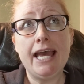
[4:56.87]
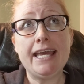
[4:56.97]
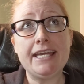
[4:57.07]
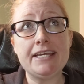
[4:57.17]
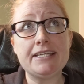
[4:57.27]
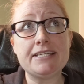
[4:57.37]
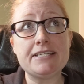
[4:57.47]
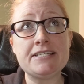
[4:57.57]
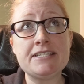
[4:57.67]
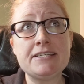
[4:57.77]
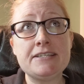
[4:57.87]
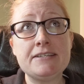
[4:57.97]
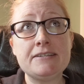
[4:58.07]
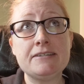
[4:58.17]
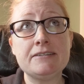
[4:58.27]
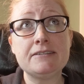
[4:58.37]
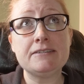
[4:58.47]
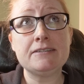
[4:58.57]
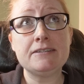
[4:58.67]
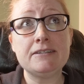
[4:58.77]
And
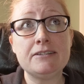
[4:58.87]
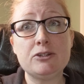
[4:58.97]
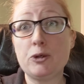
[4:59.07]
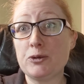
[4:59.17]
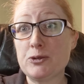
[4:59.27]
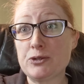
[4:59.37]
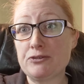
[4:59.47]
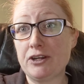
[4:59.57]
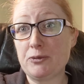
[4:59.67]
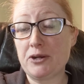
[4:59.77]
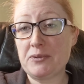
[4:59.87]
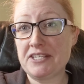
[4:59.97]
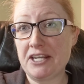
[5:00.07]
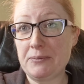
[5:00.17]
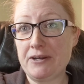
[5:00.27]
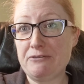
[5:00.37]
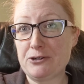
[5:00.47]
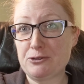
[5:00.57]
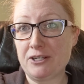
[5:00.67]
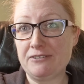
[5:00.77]
Oh, this was fun. When I was getting my
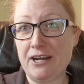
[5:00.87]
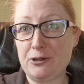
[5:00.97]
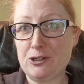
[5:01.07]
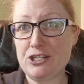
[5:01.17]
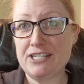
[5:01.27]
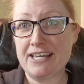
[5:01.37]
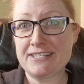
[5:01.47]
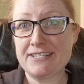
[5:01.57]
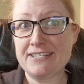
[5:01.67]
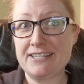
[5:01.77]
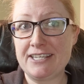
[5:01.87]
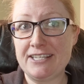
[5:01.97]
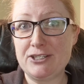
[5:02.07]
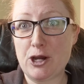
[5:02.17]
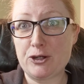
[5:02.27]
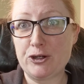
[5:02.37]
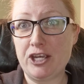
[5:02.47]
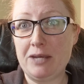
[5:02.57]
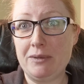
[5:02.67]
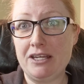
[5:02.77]
first round of allergy tests, the doctor
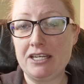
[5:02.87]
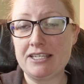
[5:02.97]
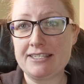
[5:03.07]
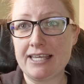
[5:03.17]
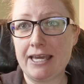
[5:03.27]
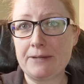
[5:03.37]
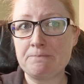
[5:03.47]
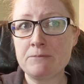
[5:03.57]
came in and he's like,